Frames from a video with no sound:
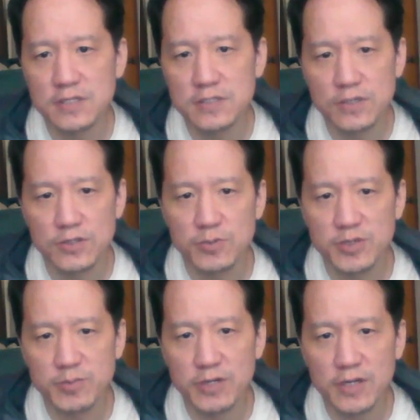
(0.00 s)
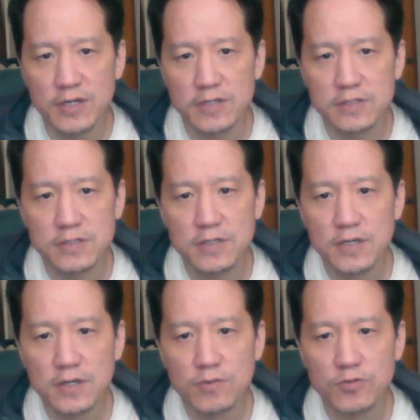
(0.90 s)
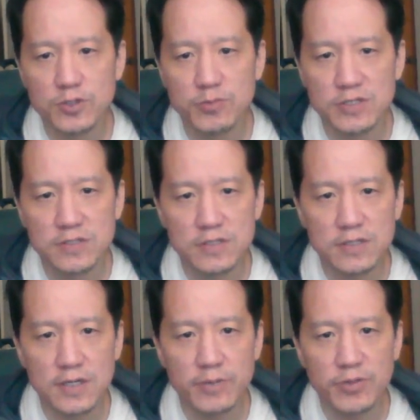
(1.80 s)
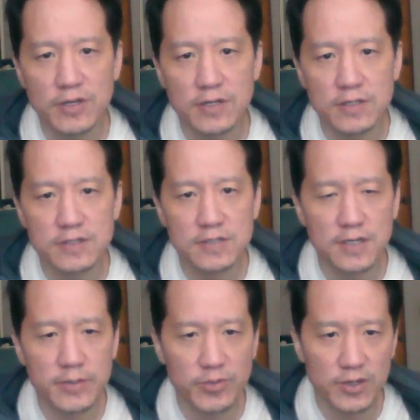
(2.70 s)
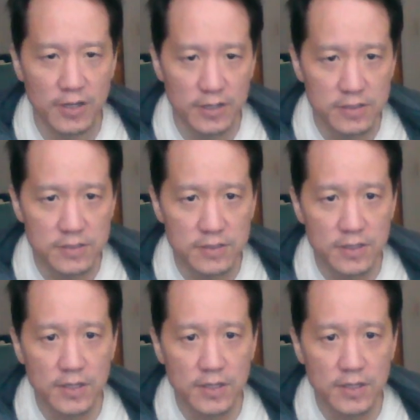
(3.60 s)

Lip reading: So this must be 8, which means this can't be 8. This can't be 8.